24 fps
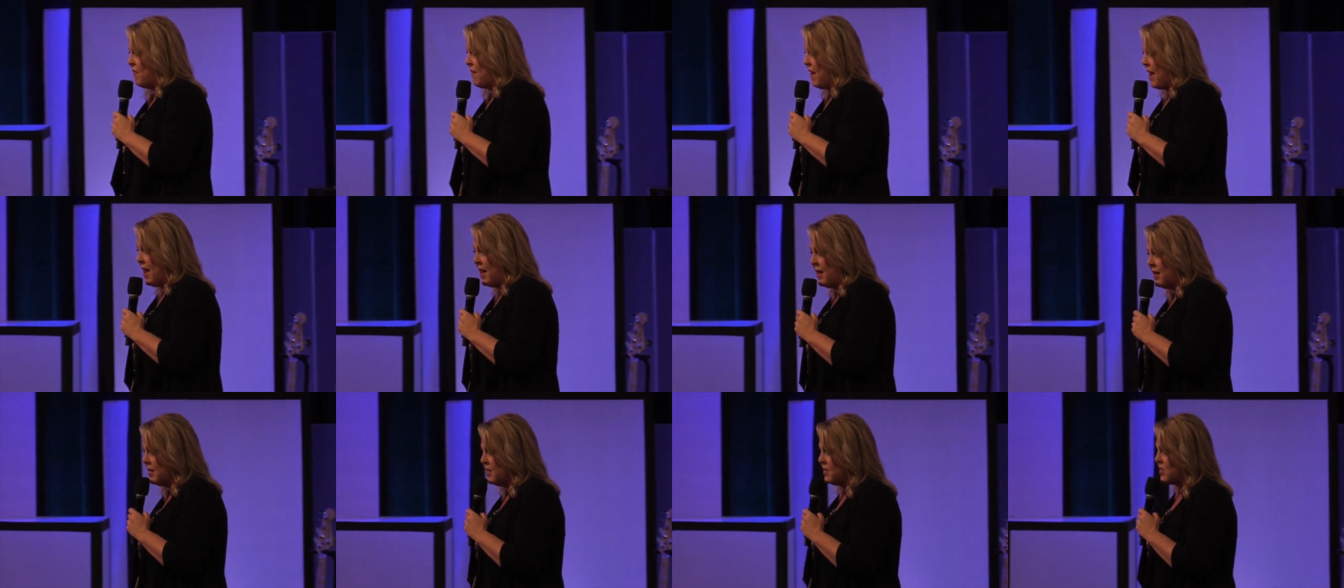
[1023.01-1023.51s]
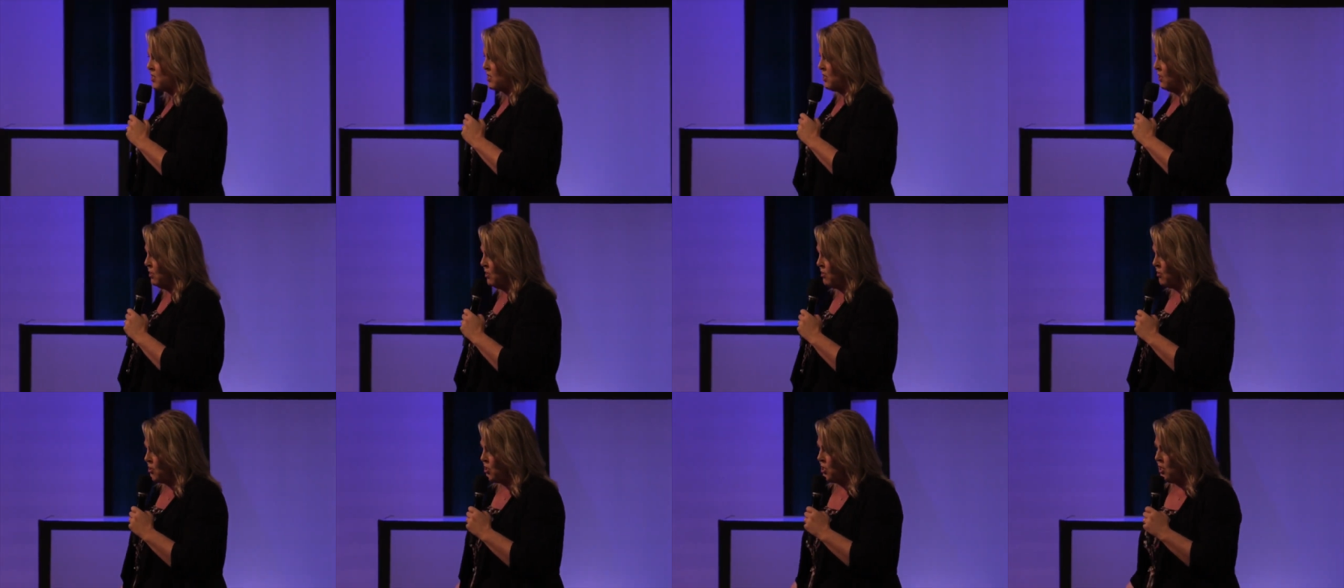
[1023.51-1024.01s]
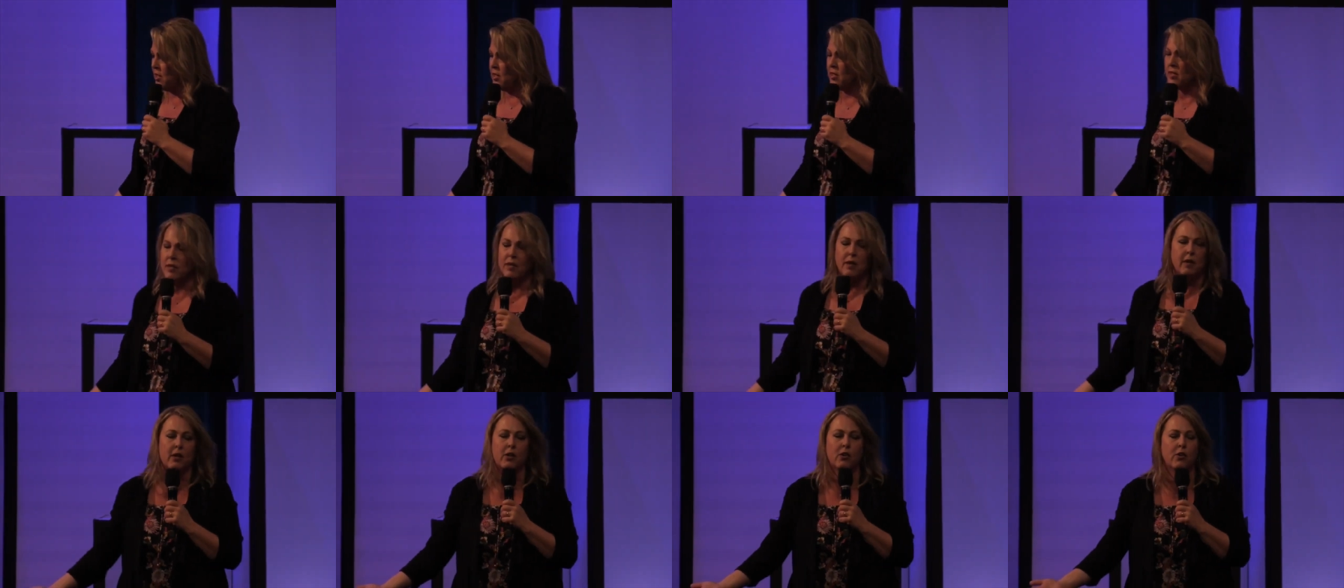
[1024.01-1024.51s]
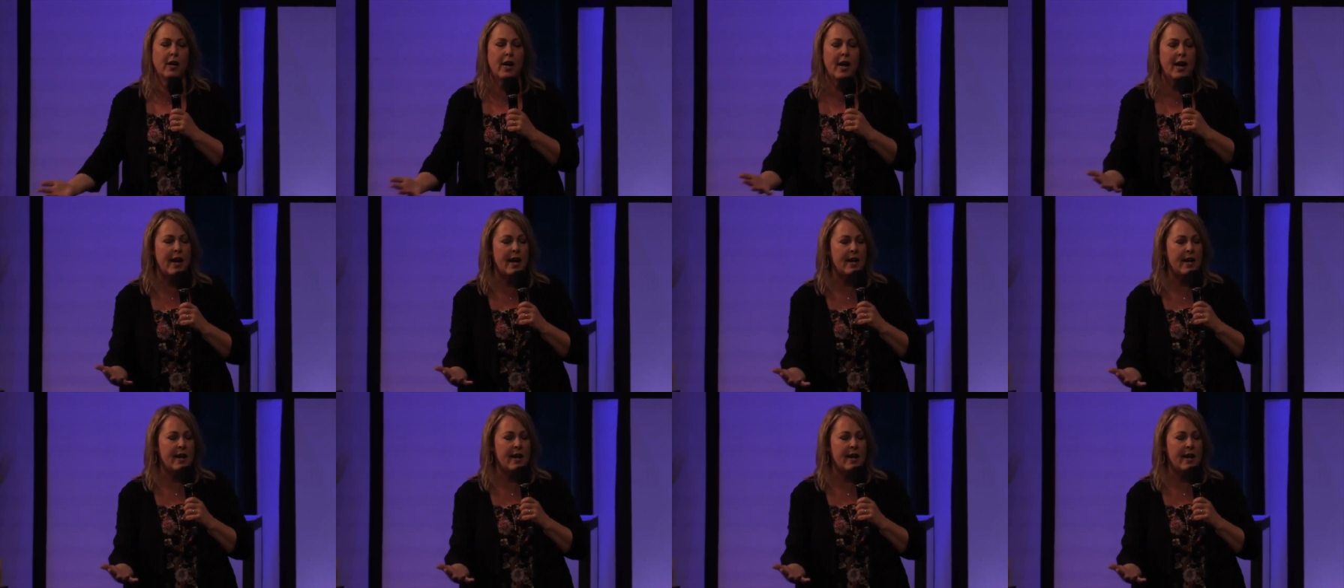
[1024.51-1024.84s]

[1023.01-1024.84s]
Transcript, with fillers: any solutions or create any